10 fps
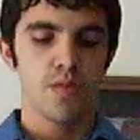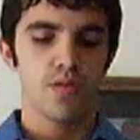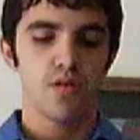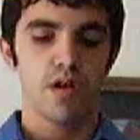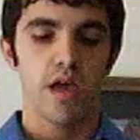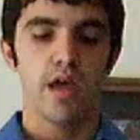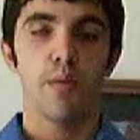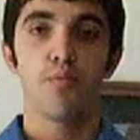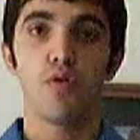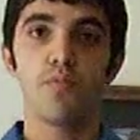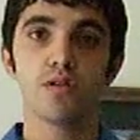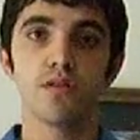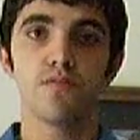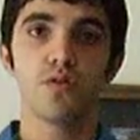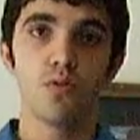Okay, a purpose
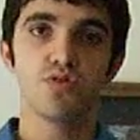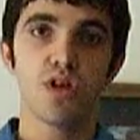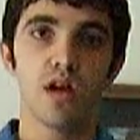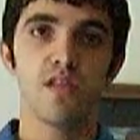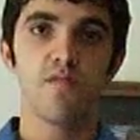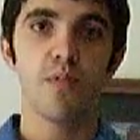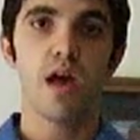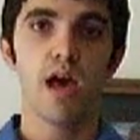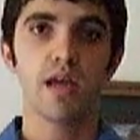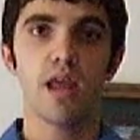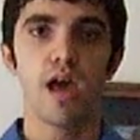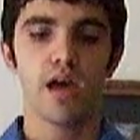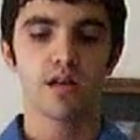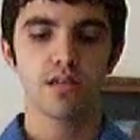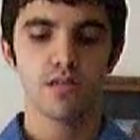of the No Child Left Behind
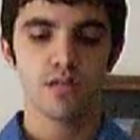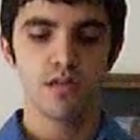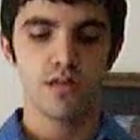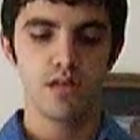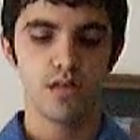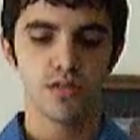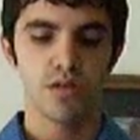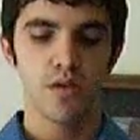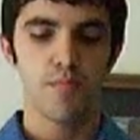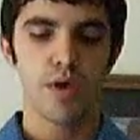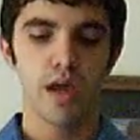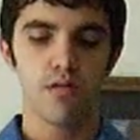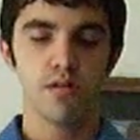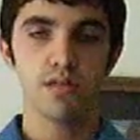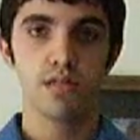Act is
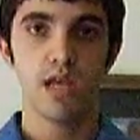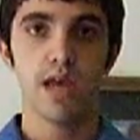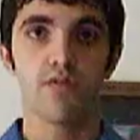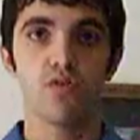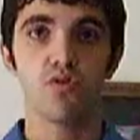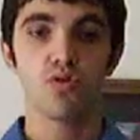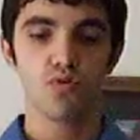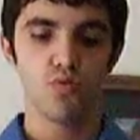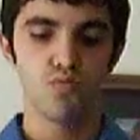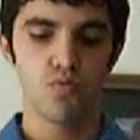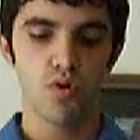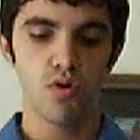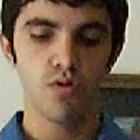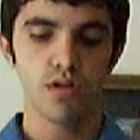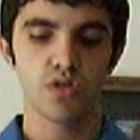parents have a critical
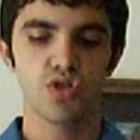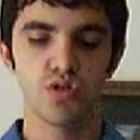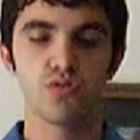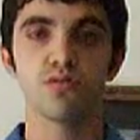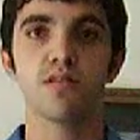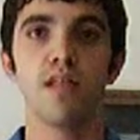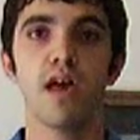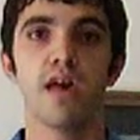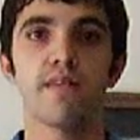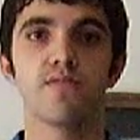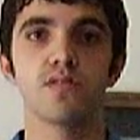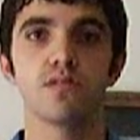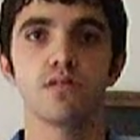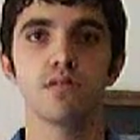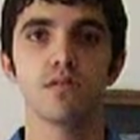role in children's lives,
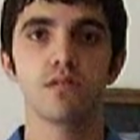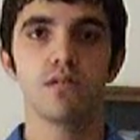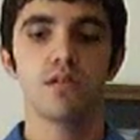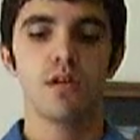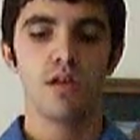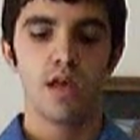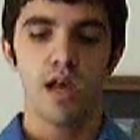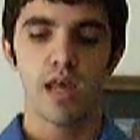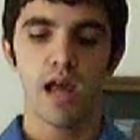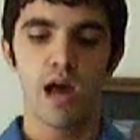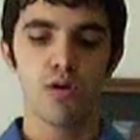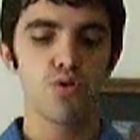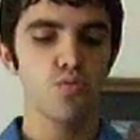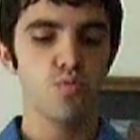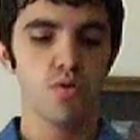and how
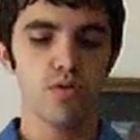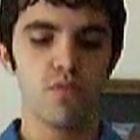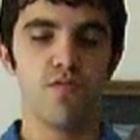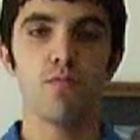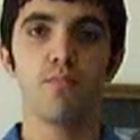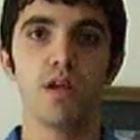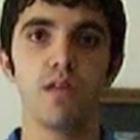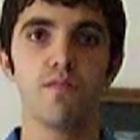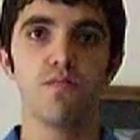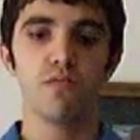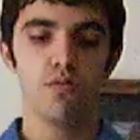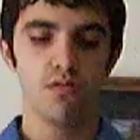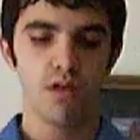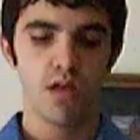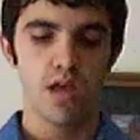you work for
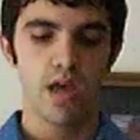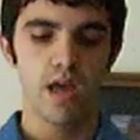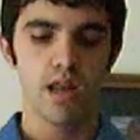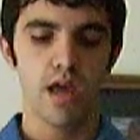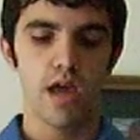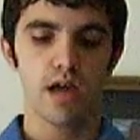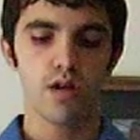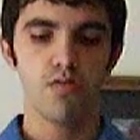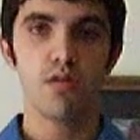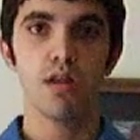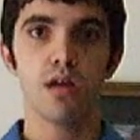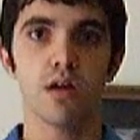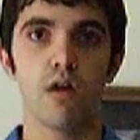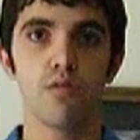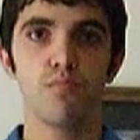meaningful and accurate
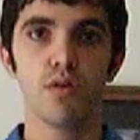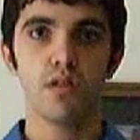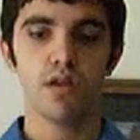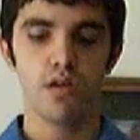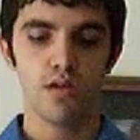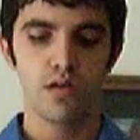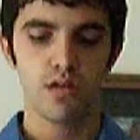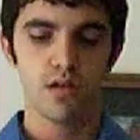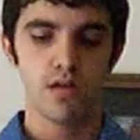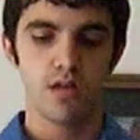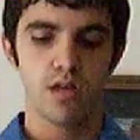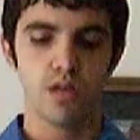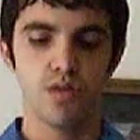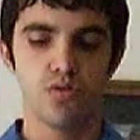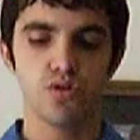accountability
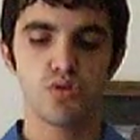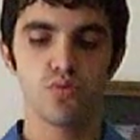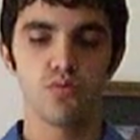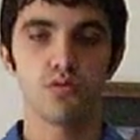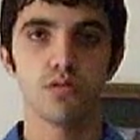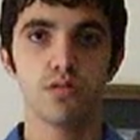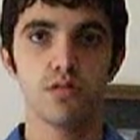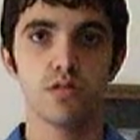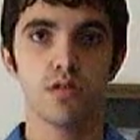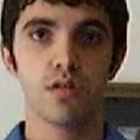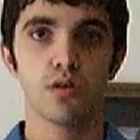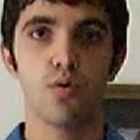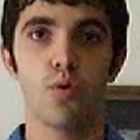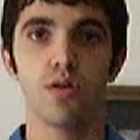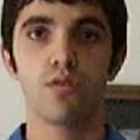in their schools,
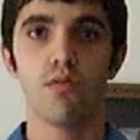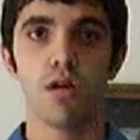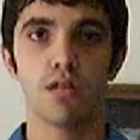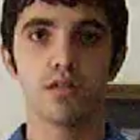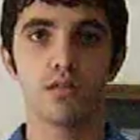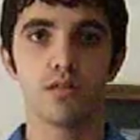according to Wright.